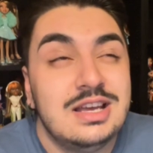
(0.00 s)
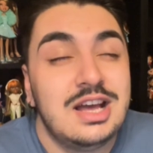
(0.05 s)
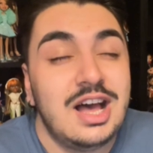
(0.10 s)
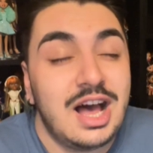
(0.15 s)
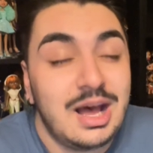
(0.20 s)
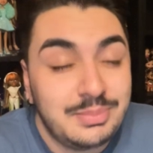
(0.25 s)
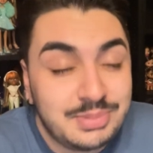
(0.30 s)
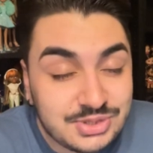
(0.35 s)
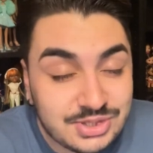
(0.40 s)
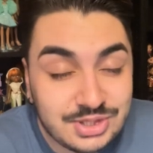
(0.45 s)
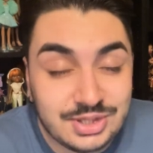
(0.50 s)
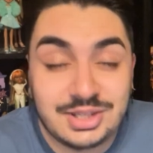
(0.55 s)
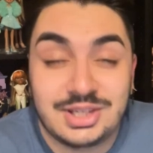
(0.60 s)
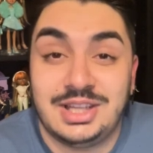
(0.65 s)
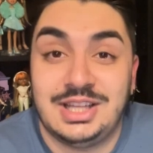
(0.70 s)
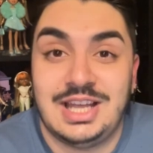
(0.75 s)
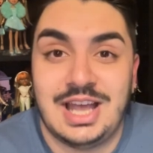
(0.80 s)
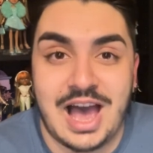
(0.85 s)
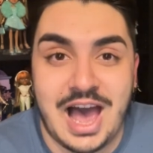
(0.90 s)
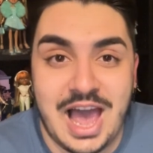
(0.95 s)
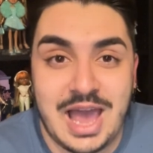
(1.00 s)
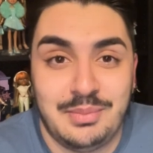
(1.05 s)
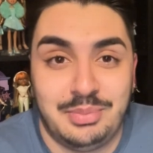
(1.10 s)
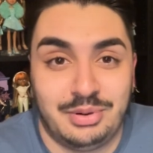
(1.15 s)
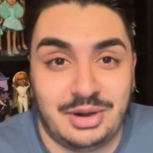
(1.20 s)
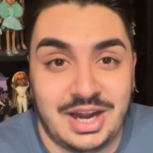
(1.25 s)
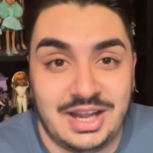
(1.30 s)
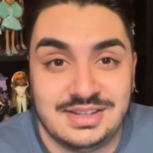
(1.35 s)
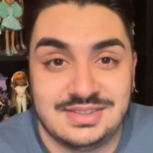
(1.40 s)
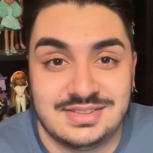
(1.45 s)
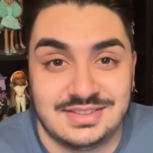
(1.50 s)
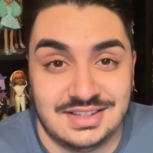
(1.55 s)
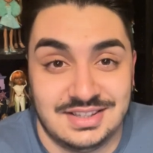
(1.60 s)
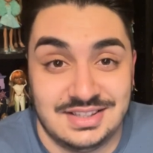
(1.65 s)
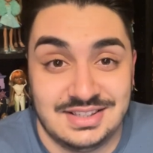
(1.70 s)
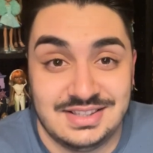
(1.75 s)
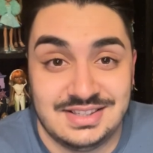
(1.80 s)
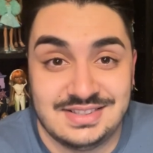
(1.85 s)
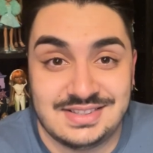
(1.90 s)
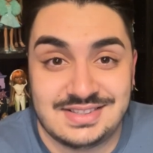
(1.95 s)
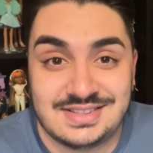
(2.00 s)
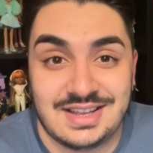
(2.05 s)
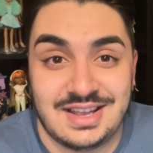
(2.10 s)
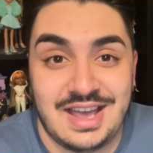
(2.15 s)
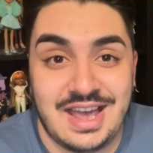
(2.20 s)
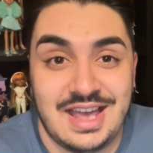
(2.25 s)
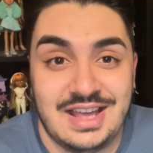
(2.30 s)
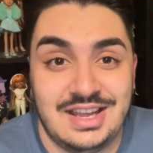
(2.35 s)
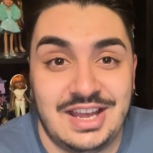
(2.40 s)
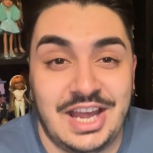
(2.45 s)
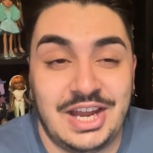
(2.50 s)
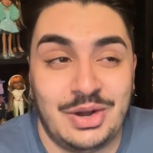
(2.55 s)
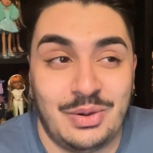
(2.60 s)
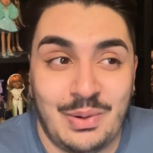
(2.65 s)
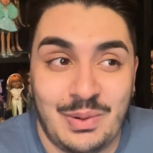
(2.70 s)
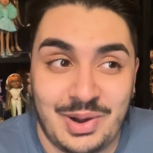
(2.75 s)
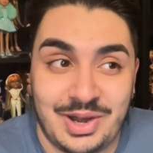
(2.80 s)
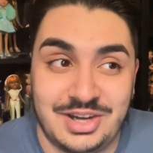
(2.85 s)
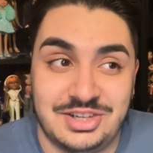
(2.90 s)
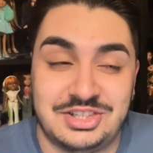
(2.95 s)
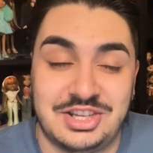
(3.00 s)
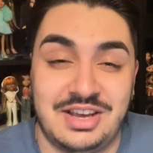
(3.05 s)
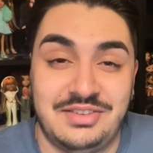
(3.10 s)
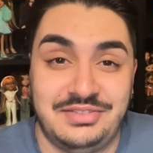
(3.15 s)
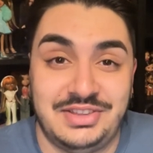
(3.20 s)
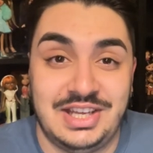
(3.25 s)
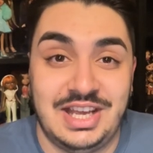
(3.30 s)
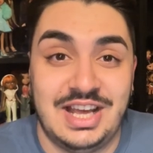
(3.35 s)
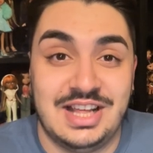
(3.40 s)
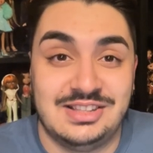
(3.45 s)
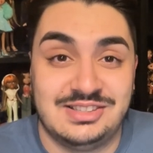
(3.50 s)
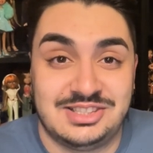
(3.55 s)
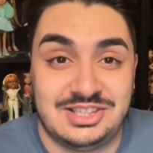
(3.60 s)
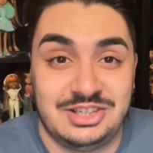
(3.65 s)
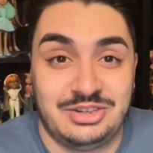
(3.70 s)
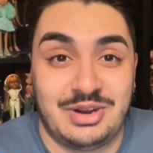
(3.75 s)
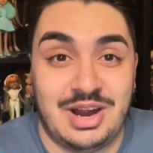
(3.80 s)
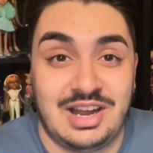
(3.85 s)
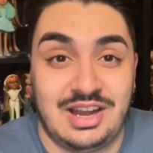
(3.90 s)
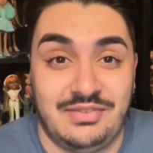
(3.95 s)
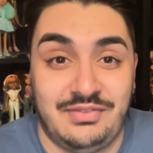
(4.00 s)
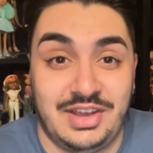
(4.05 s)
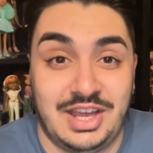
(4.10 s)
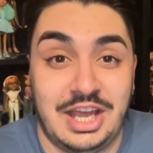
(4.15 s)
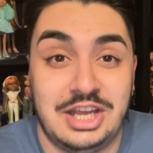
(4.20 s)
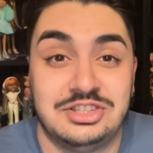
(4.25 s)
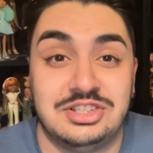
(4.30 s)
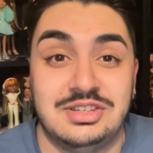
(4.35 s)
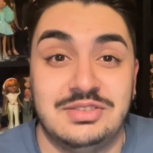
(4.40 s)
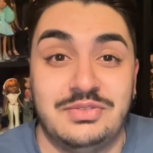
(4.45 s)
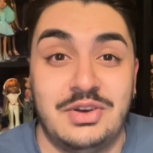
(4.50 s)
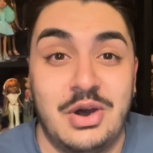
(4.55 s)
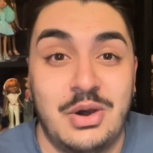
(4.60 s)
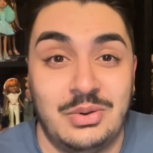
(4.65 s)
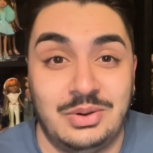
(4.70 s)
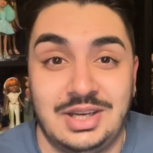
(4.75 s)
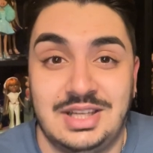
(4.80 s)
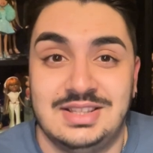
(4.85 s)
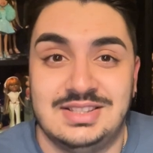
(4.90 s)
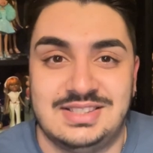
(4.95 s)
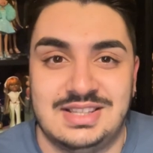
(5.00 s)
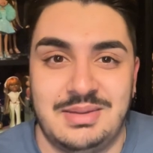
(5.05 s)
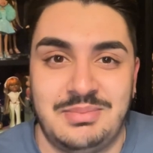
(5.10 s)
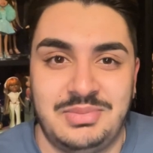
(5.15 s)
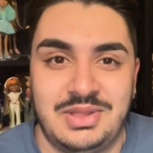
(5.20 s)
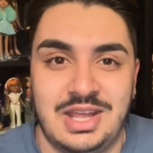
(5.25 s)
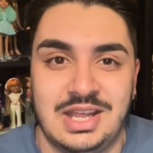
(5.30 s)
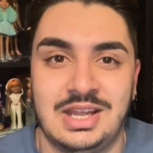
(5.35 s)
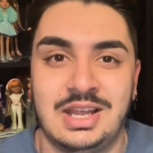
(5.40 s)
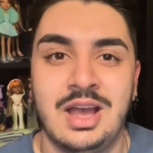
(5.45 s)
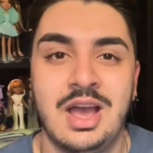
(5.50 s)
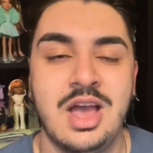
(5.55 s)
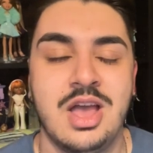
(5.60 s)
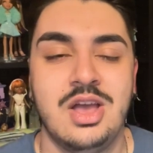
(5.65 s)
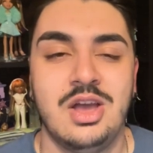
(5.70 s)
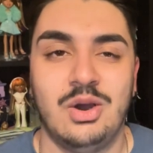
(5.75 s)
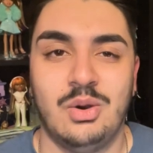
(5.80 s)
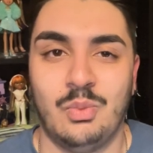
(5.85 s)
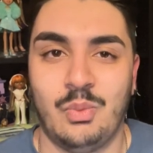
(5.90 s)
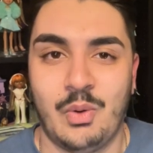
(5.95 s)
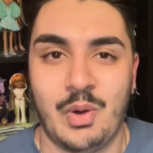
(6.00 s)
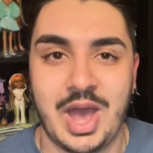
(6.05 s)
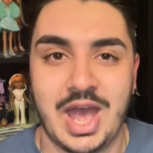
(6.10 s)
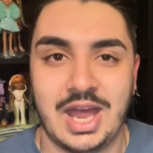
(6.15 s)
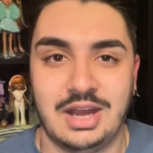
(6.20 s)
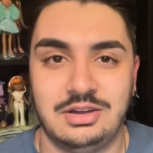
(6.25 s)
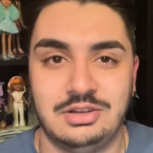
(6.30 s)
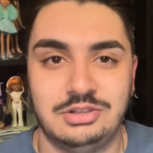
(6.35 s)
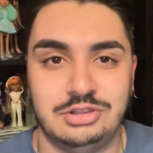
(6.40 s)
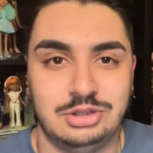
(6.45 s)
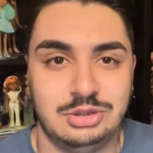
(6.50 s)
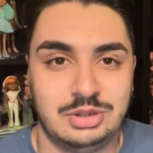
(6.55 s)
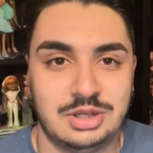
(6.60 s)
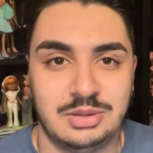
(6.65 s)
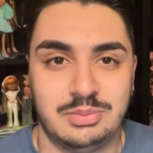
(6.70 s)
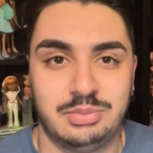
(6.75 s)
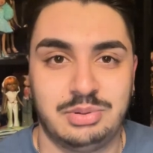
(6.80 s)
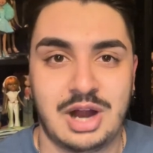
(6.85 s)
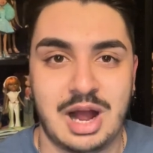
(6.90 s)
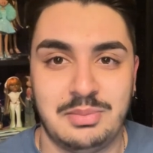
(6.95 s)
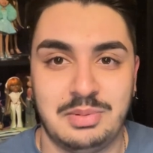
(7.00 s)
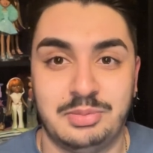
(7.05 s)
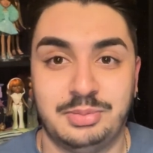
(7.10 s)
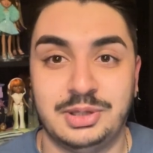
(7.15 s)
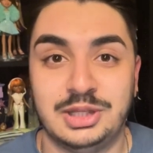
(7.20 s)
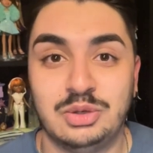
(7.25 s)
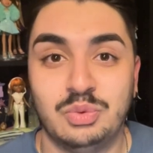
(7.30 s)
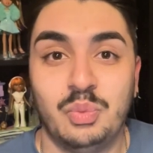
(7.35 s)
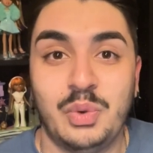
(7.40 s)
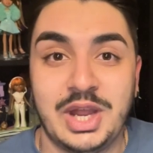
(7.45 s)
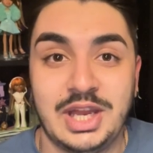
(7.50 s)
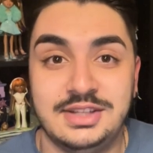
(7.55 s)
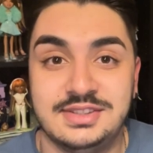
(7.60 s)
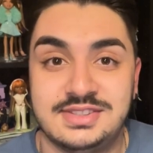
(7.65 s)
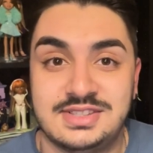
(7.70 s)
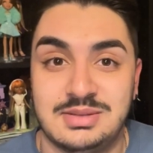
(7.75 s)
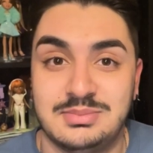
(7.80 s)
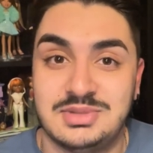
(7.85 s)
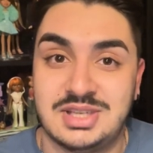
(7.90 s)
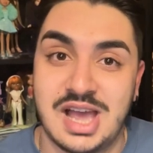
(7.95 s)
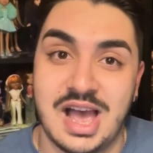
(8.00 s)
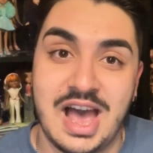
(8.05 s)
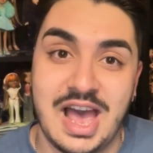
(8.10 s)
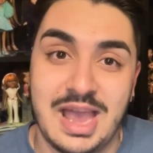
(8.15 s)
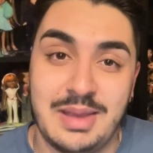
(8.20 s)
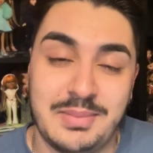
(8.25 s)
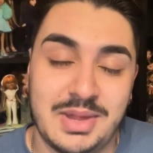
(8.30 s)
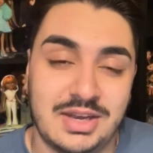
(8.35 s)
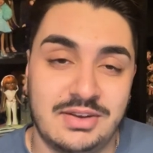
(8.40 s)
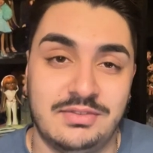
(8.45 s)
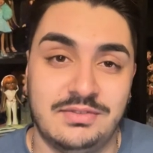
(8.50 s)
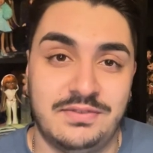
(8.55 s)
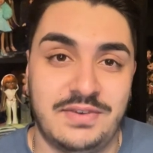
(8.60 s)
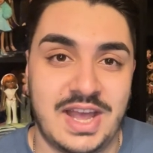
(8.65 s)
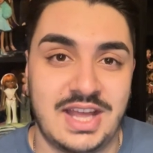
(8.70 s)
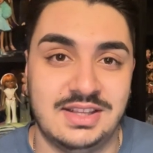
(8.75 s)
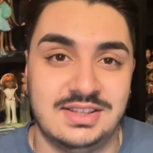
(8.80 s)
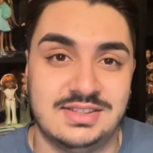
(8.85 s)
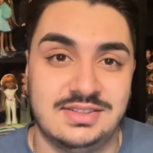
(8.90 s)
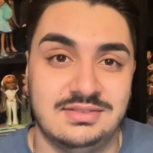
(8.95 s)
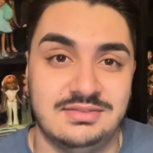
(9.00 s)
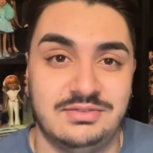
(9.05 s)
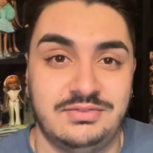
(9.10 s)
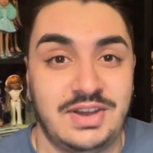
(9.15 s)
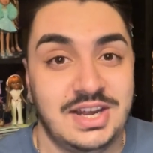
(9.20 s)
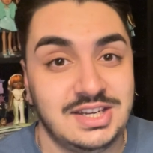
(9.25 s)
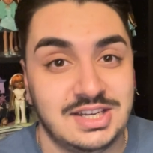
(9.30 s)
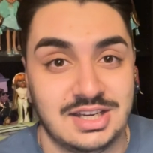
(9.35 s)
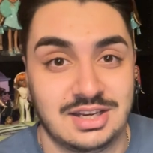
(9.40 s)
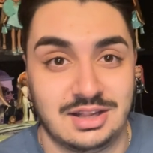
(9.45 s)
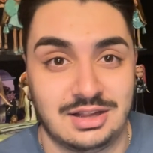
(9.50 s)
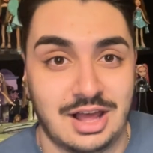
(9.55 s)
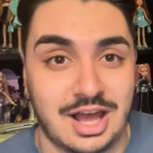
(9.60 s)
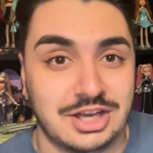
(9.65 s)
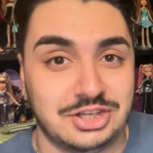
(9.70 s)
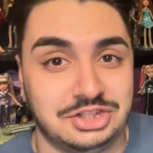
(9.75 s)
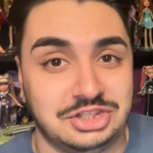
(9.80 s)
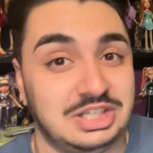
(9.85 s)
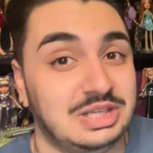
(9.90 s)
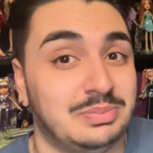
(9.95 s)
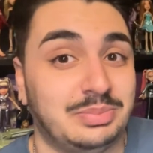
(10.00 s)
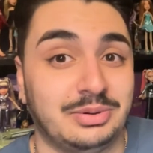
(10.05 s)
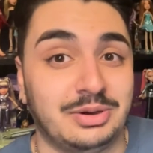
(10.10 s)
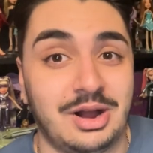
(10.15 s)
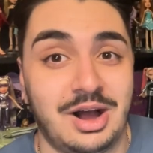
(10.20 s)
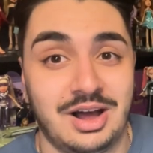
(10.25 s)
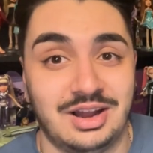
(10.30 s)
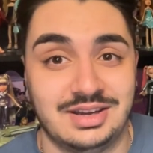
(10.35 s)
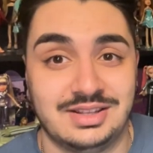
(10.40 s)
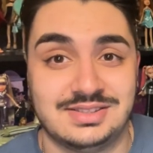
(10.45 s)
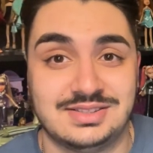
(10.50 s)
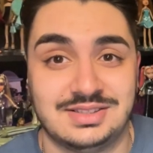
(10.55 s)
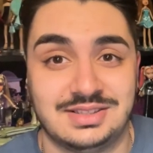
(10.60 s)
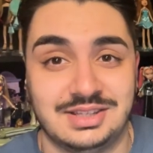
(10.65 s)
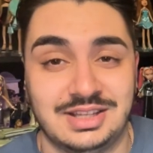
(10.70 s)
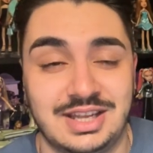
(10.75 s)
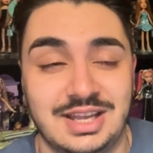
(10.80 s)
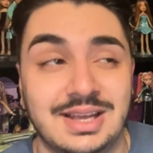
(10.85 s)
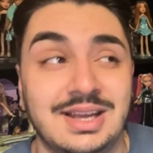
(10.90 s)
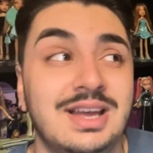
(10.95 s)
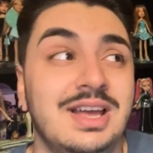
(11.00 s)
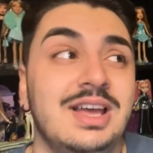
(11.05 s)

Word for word: absurdly high prices in order to have the instant gratification of owning something when you can probably wait some time and find find it a lot cheaper honestly